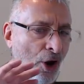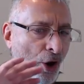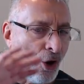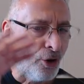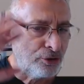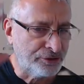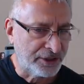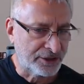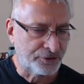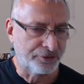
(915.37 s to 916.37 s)
only
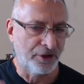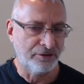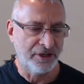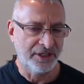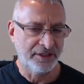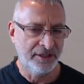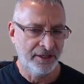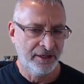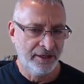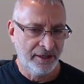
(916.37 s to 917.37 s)
controlling
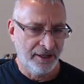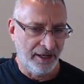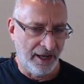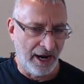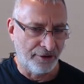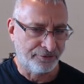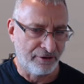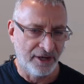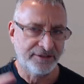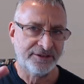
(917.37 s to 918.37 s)
our
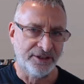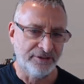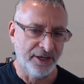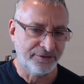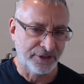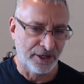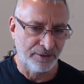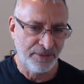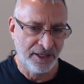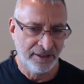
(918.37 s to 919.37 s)
friend's left arm,